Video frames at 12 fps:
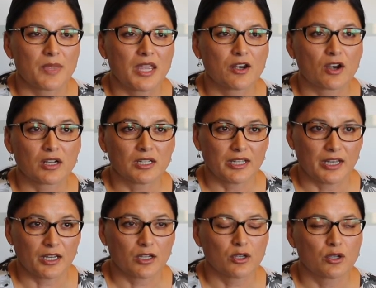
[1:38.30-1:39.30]
in our
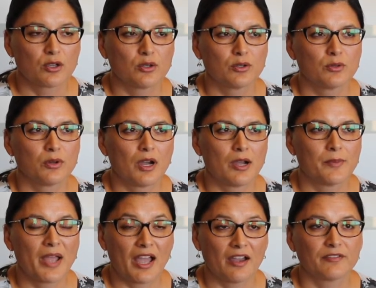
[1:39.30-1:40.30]
clinic who
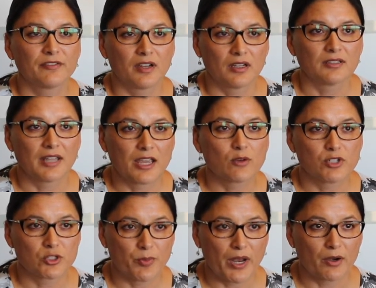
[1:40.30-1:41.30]
have a
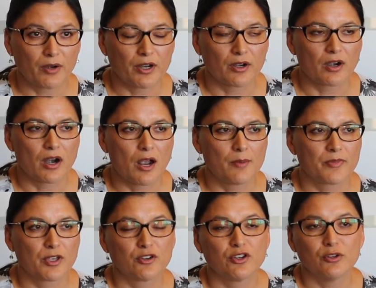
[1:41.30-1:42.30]
language barrier.
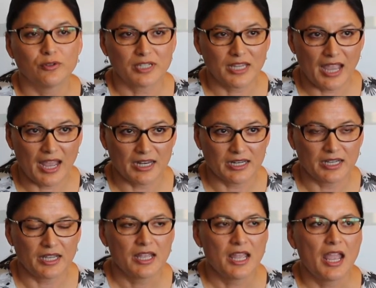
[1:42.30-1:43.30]
They're new to
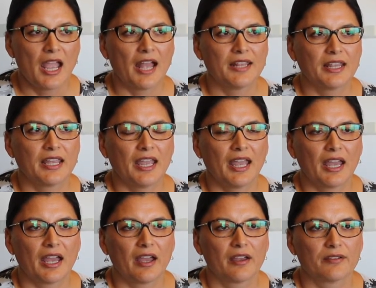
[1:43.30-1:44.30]
Canada and they
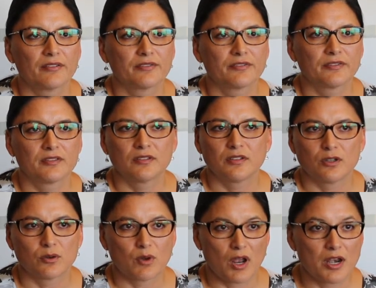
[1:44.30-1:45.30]
have
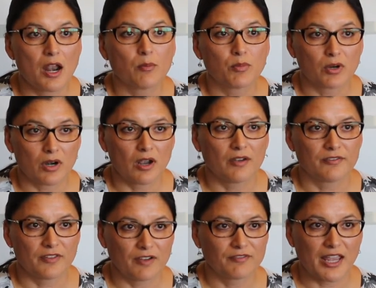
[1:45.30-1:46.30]
a number
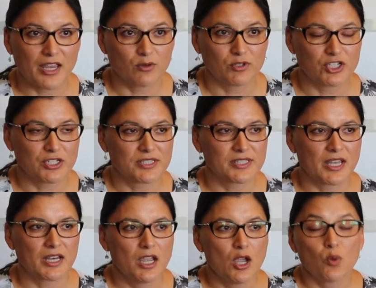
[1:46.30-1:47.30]
of languages
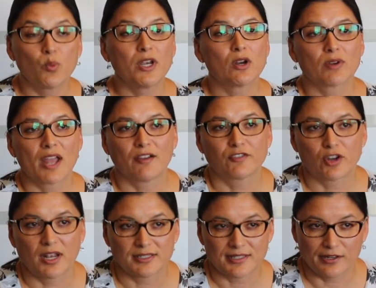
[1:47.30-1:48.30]
that we don't have
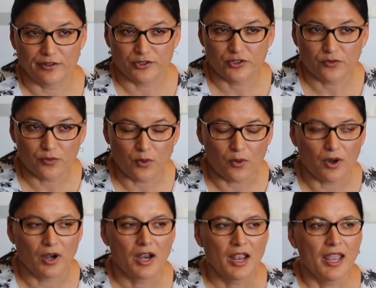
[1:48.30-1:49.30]
translators
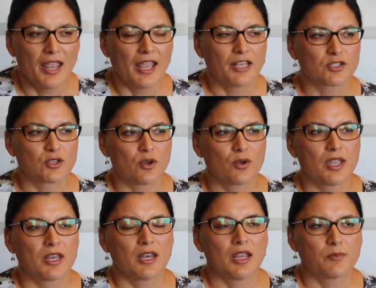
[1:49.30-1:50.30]
for, and so
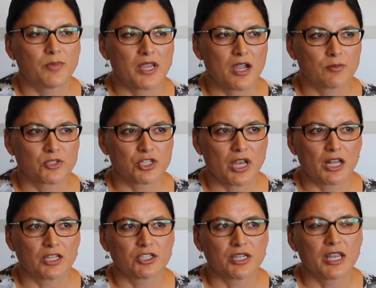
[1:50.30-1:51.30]
it becomes
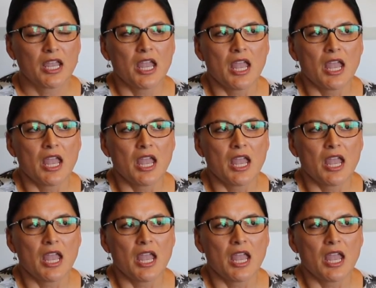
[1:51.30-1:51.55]
challenging.